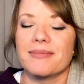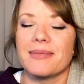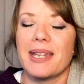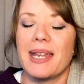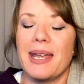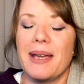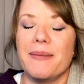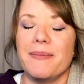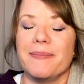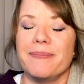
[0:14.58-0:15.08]

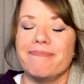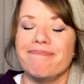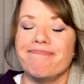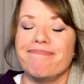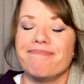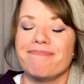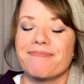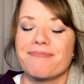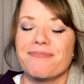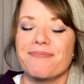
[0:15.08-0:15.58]
Yeah.
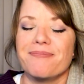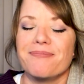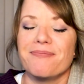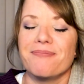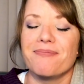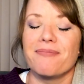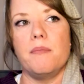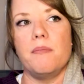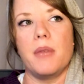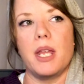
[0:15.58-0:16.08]

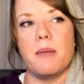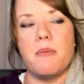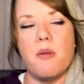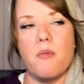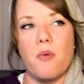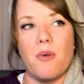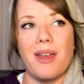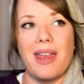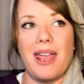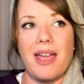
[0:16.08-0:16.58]
Many
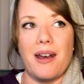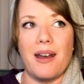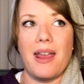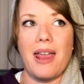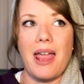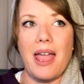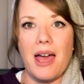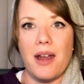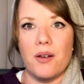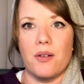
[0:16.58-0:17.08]
people can't
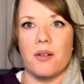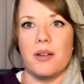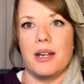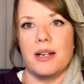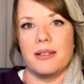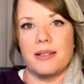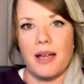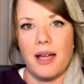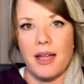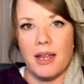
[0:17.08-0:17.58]
handle
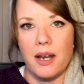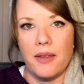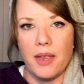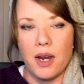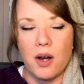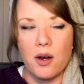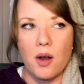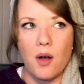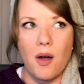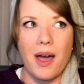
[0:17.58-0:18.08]
anxiety. They
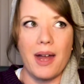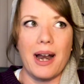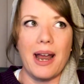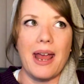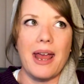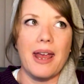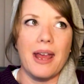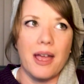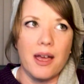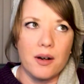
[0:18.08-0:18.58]
don't know how to
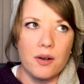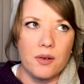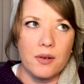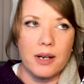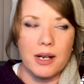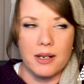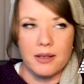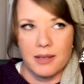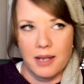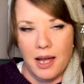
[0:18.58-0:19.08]
handle
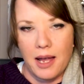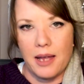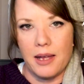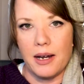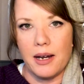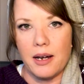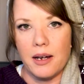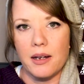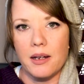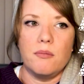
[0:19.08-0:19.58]

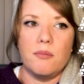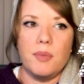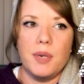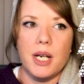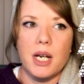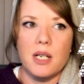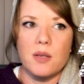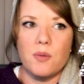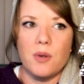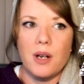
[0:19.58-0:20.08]
anxiety
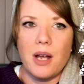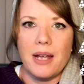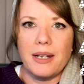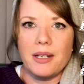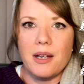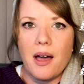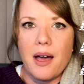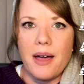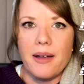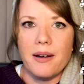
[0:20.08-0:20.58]
because we're not
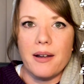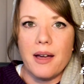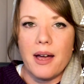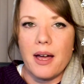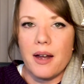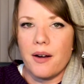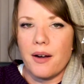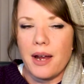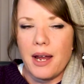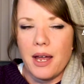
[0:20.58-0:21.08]
taught how
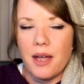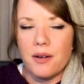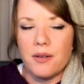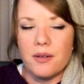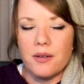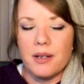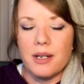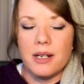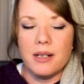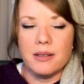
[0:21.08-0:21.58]
to handle
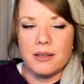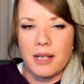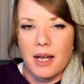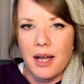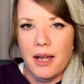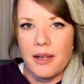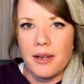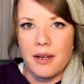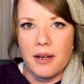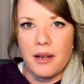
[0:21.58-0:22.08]

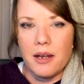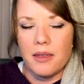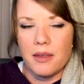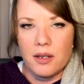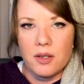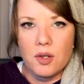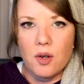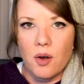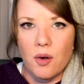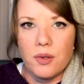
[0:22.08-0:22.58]
anxiety in
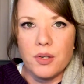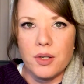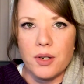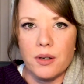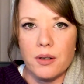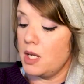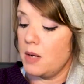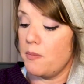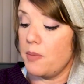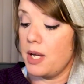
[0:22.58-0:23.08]
this culture.
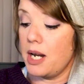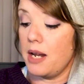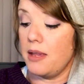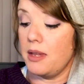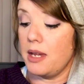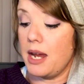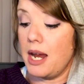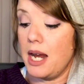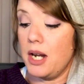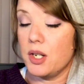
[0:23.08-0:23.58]
But in
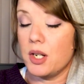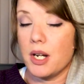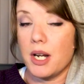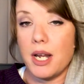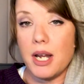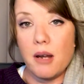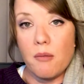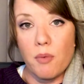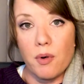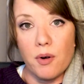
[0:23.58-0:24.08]
the ancient
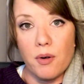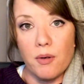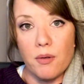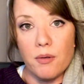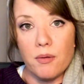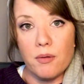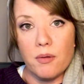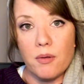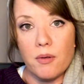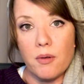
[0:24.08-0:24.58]
Hebrew,
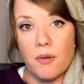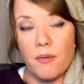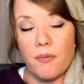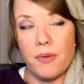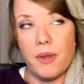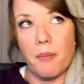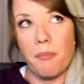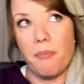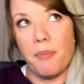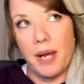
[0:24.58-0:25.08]

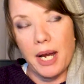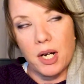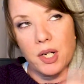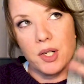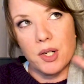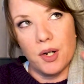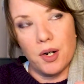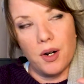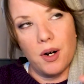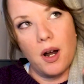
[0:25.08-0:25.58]
the
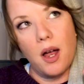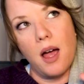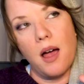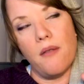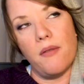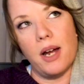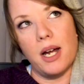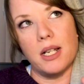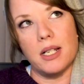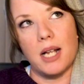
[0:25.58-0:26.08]
picture of
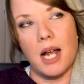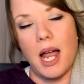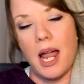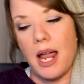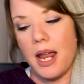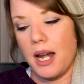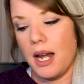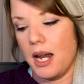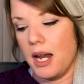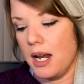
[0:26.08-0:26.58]

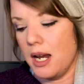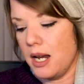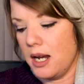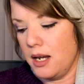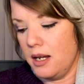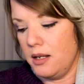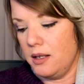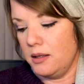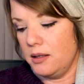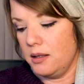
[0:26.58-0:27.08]
anxiety
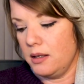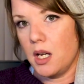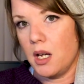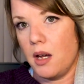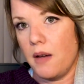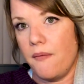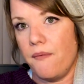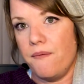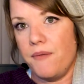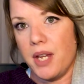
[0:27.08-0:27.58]
is
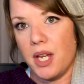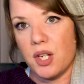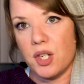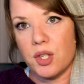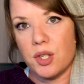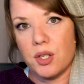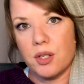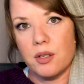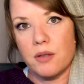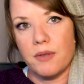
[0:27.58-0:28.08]
a
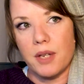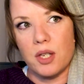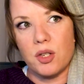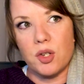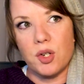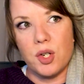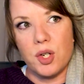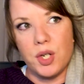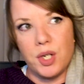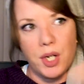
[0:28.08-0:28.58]
fish that's
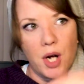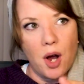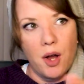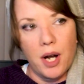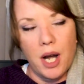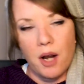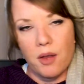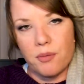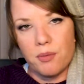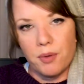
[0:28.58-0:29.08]

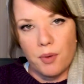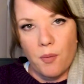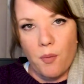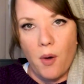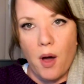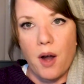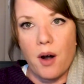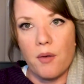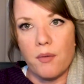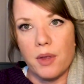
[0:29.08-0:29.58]
darting through the
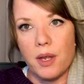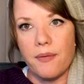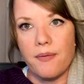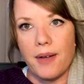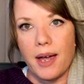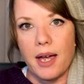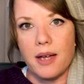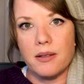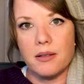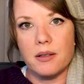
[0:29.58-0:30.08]
water really
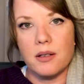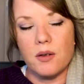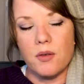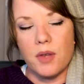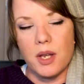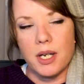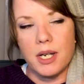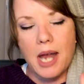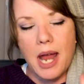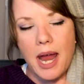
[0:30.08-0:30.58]
fast with
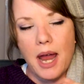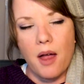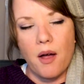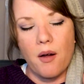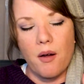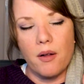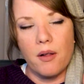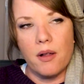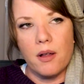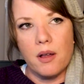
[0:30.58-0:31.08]
a
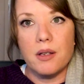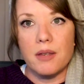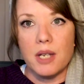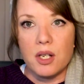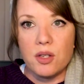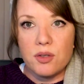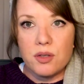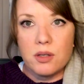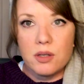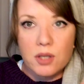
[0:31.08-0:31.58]
tail
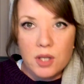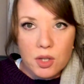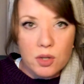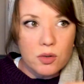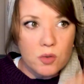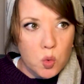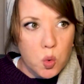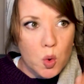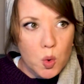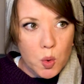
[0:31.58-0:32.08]
that's
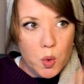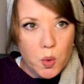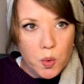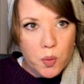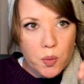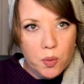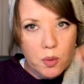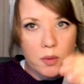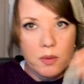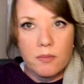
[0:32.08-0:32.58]

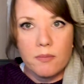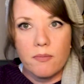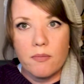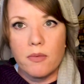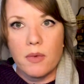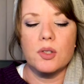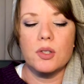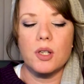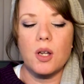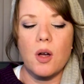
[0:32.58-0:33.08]

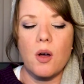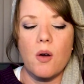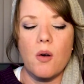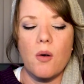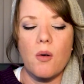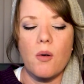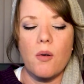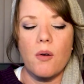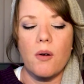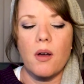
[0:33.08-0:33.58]

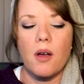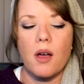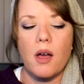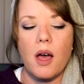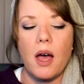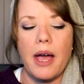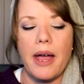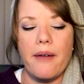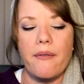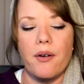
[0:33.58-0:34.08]
so
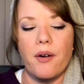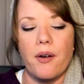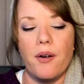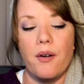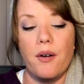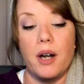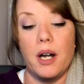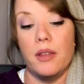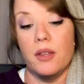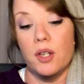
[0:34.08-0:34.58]
I've
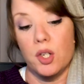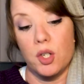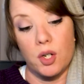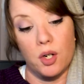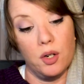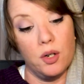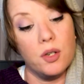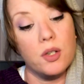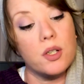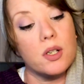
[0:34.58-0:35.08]
heard in the
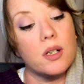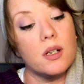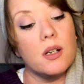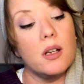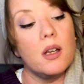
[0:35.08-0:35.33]
church,